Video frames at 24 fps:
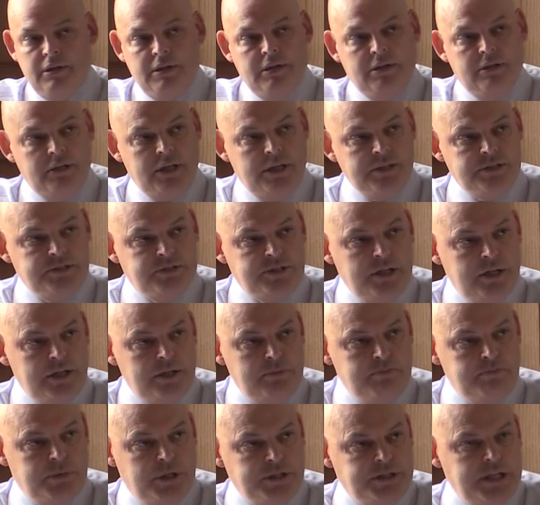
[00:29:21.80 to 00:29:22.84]
Let's
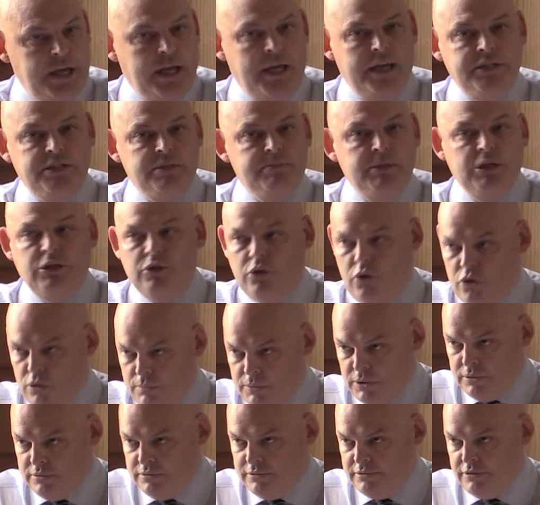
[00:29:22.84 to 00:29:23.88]
pretend to be
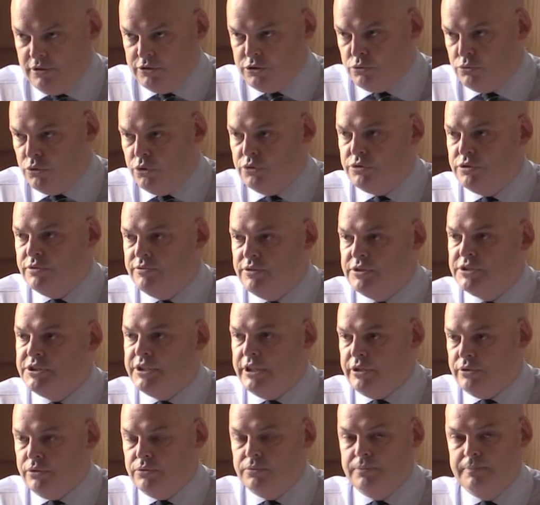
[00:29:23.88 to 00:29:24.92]
normal on the route of the
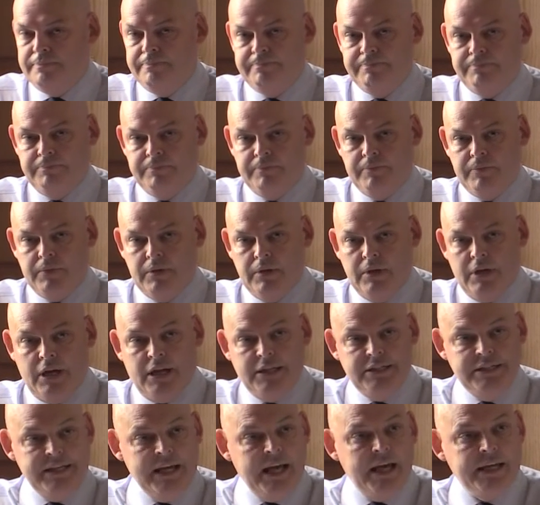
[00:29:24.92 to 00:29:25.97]
Giro.
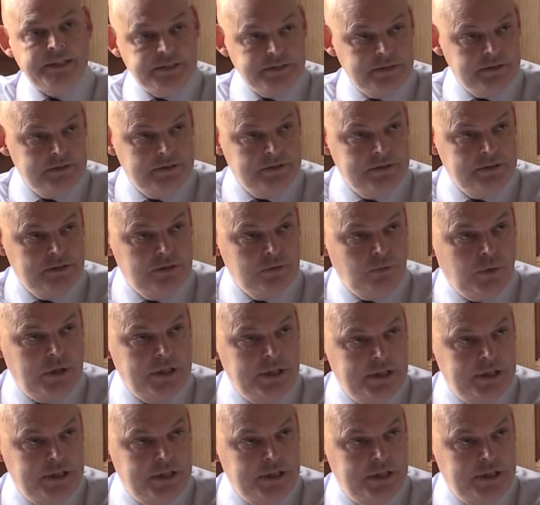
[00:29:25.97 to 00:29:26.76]
And yet, while the